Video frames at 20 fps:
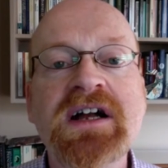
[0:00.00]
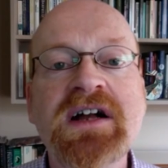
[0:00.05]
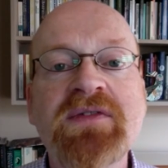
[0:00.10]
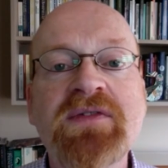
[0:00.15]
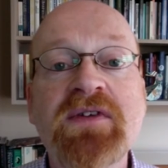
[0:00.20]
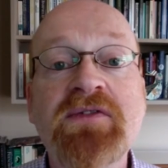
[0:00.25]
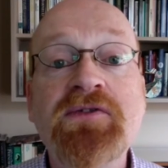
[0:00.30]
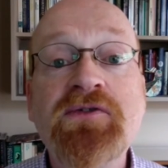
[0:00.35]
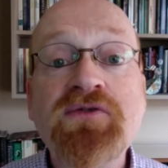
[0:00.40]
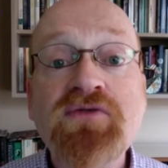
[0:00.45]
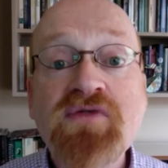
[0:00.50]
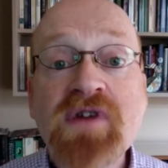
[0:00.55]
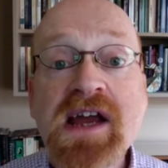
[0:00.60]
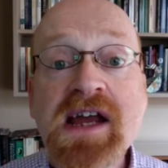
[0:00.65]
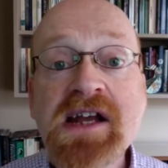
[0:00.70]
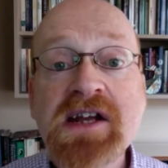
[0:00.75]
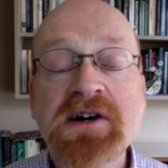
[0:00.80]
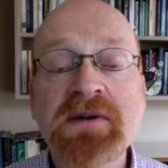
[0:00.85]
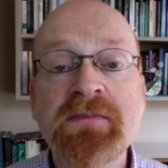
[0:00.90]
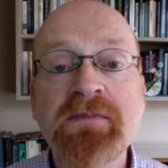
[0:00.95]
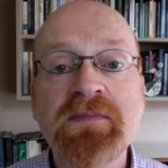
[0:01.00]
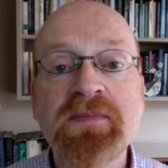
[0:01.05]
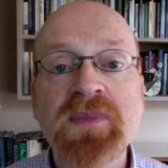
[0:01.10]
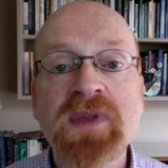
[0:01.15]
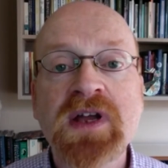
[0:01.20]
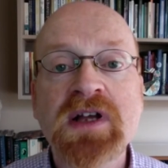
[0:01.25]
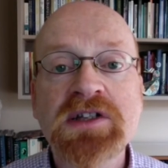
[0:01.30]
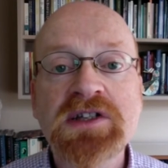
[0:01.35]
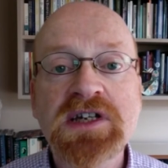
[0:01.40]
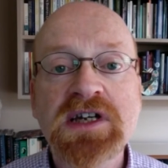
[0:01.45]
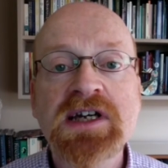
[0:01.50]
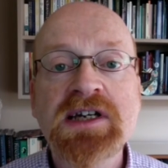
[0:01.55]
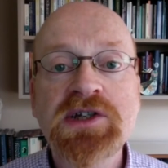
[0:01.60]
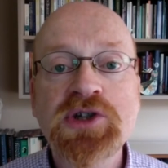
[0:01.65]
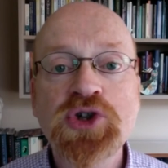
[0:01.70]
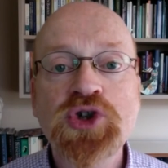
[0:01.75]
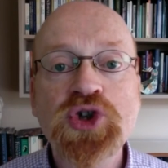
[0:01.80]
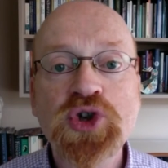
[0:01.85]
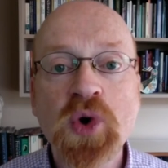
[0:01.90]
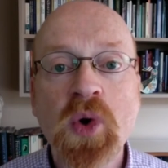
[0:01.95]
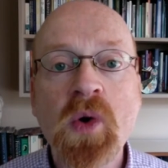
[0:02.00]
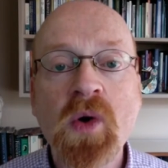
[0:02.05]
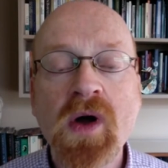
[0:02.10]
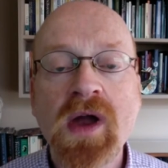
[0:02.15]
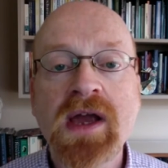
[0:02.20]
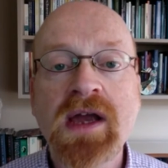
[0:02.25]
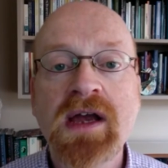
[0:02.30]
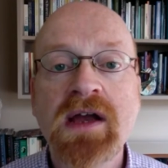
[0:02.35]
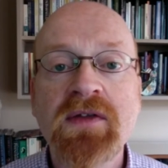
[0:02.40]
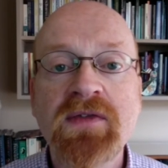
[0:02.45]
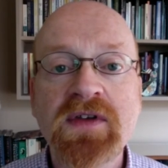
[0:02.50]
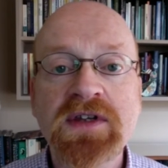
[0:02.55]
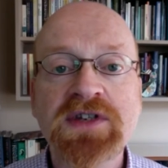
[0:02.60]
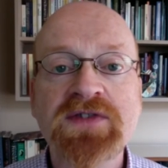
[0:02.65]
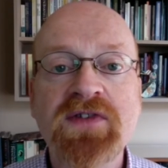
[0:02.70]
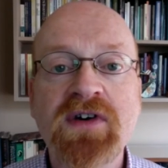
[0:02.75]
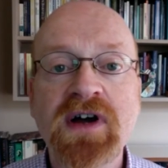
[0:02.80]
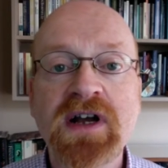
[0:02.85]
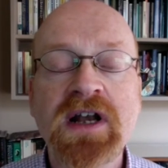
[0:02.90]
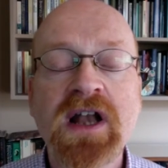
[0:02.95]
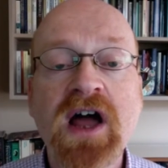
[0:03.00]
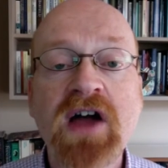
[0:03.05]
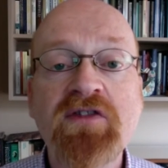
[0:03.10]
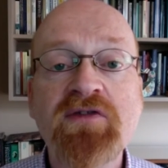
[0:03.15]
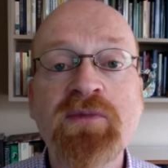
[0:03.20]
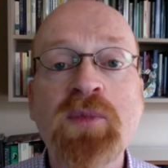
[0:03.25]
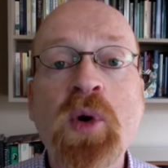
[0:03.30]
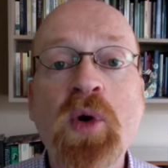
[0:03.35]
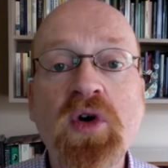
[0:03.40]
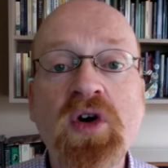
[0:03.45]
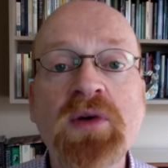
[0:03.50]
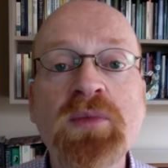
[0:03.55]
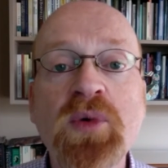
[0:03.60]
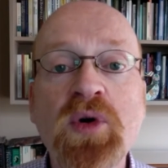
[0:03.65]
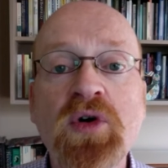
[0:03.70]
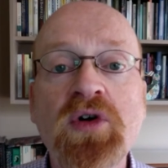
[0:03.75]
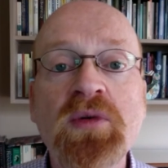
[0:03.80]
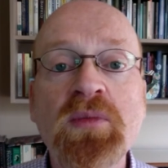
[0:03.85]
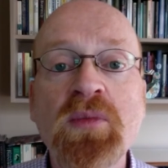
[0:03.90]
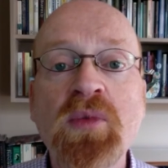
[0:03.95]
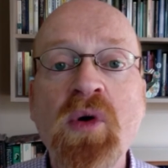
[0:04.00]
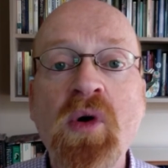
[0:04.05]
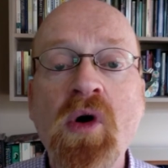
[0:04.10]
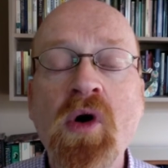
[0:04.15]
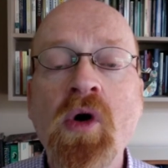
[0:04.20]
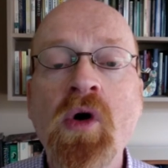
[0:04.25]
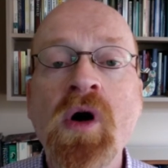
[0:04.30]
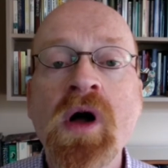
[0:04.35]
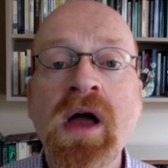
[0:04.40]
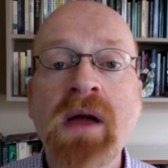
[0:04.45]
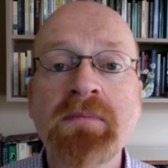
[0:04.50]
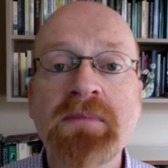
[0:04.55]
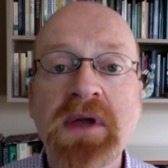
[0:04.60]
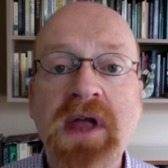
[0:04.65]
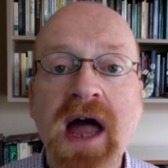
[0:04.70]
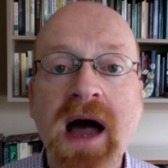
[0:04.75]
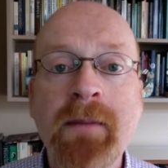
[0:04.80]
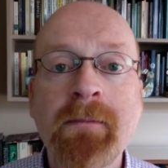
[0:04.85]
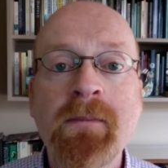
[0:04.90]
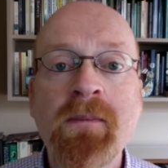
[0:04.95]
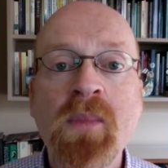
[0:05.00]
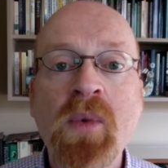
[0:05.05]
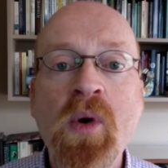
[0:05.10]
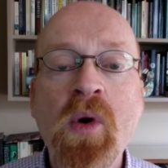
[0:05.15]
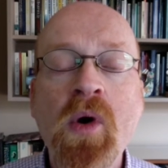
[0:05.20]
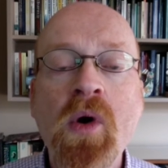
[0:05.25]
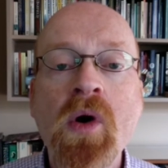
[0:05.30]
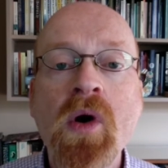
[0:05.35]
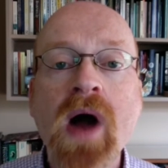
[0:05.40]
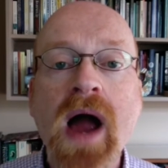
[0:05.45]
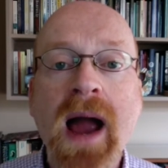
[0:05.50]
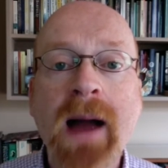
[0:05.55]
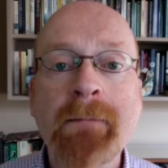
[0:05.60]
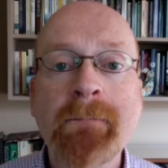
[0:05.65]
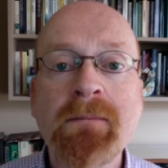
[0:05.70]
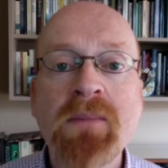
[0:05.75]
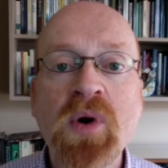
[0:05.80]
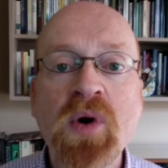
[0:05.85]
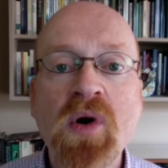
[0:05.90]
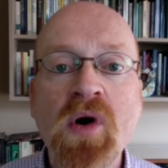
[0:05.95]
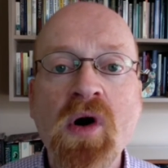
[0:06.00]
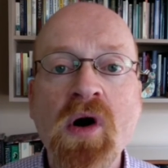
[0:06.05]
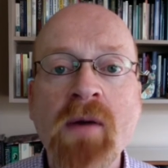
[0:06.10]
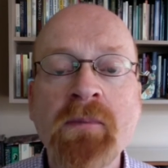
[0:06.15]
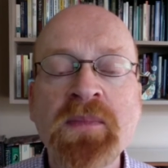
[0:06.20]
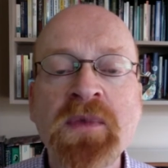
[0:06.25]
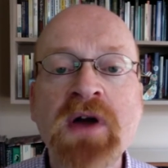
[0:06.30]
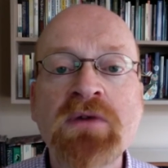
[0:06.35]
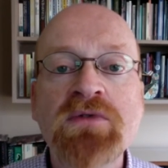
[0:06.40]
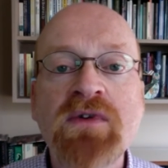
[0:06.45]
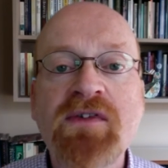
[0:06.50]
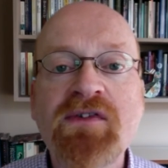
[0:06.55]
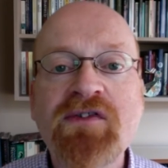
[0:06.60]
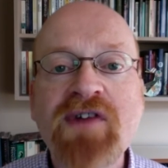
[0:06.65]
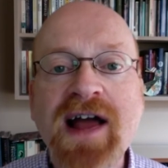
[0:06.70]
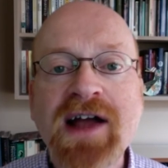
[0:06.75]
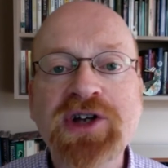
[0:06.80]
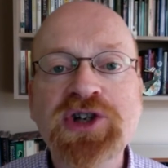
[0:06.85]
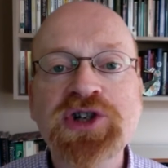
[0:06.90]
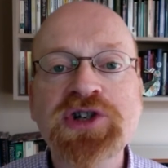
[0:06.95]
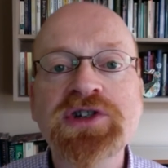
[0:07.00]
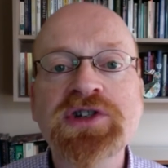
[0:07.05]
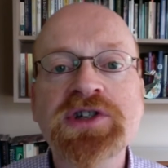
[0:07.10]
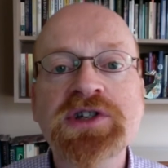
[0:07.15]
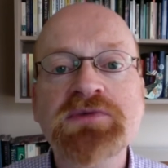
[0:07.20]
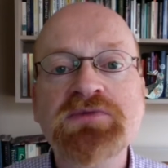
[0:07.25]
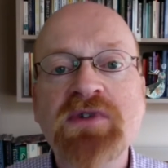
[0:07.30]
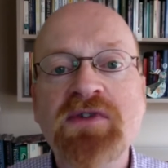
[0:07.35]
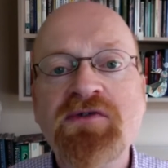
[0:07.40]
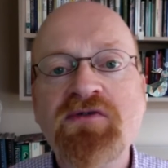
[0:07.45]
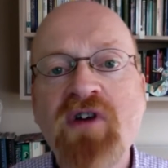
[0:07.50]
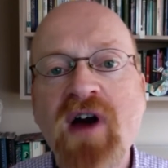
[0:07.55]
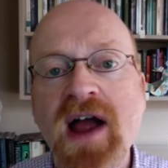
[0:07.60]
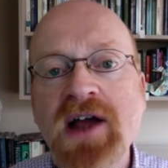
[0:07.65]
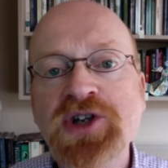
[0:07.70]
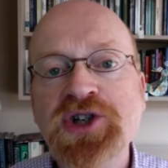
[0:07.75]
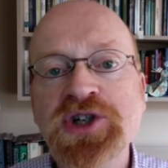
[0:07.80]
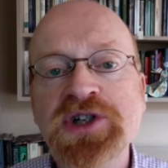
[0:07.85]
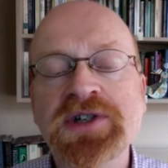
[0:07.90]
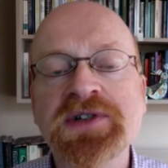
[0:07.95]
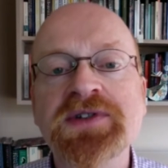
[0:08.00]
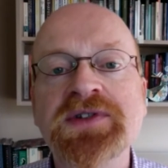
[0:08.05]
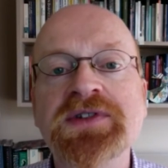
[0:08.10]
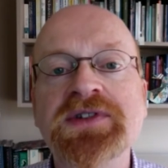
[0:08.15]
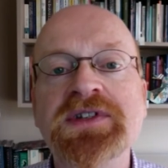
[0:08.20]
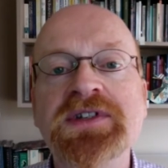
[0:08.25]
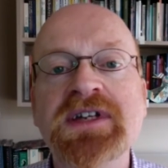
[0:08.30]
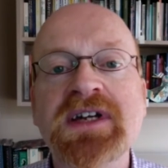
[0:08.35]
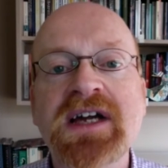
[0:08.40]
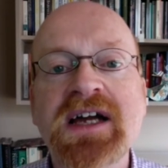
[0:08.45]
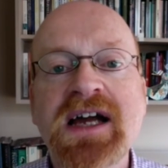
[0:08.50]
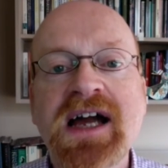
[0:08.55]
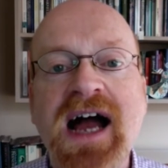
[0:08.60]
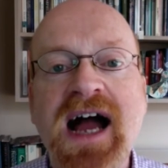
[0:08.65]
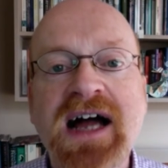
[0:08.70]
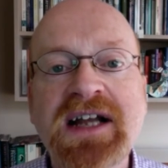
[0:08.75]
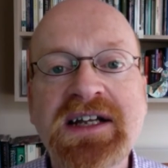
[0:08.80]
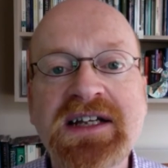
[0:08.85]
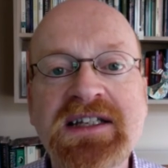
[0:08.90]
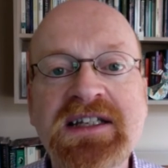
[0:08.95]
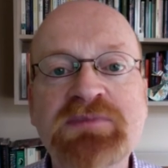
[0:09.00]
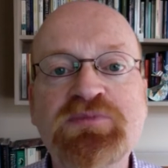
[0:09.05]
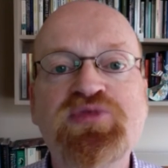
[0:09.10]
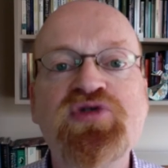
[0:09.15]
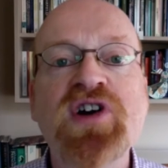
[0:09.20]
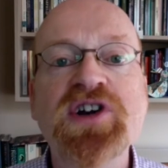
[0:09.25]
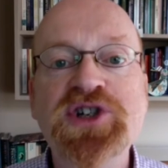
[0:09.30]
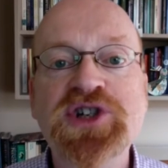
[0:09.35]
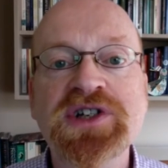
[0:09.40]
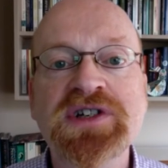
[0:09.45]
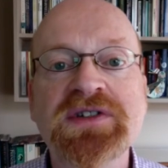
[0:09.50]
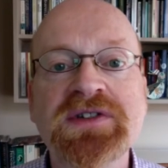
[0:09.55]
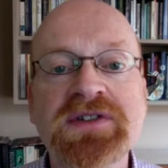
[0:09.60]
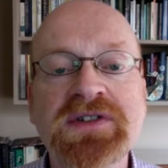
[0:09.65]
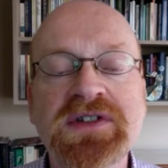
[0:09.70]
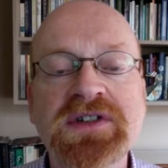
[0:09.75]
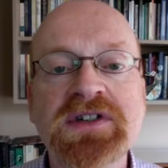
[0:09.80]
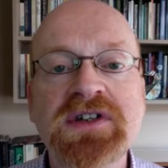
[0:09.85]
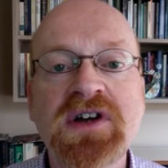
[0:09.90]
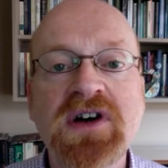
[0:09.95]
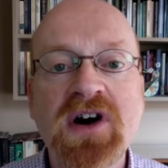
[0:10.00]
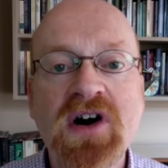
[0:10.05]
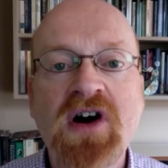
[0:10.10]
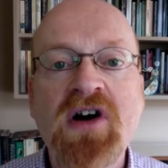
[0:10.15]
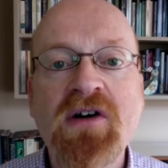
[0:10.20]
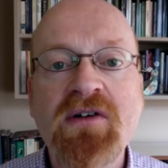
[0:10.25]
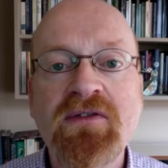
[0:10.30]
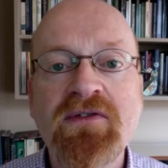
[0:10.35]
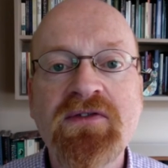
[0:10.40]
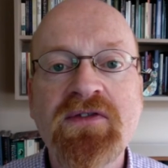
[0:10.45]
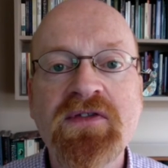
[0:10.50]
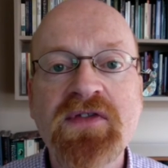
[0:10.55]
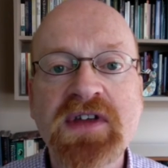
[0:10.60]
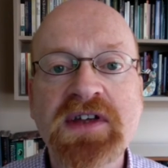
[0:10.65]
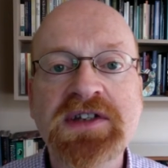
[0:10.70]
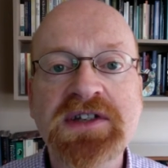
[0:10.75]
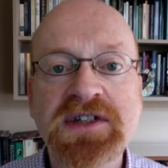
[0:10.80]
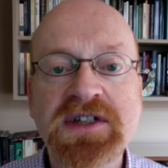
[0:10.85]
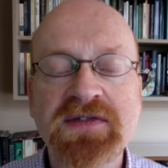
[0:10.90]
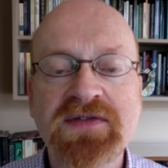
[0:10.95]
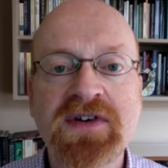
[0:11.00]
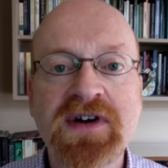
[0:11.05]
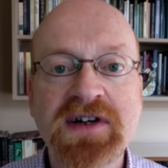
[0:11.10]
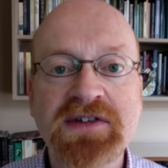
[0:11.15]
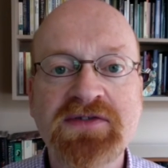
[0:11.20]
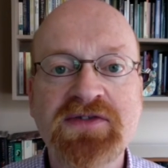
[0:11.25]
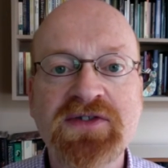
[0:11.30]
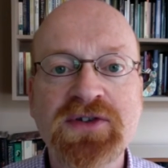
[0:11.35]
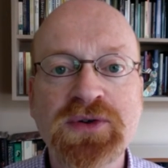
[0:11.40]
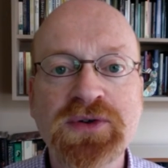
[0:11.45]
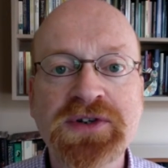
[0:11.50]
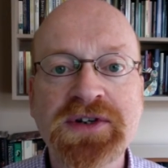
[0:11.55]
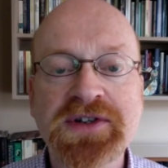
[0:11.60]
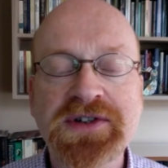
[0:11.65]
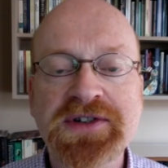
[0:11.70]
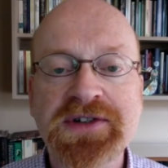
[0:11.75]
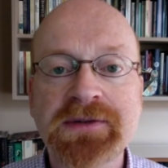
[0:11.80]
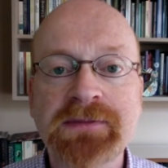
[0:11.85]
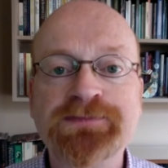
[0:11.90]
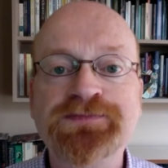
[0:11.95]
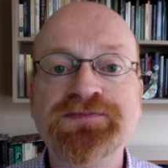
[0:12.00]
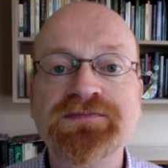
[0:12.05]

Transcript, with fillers: the freedom to enjoy the divine life more and more and more, become more and more reflections and refractions and expressions of this divine fullness.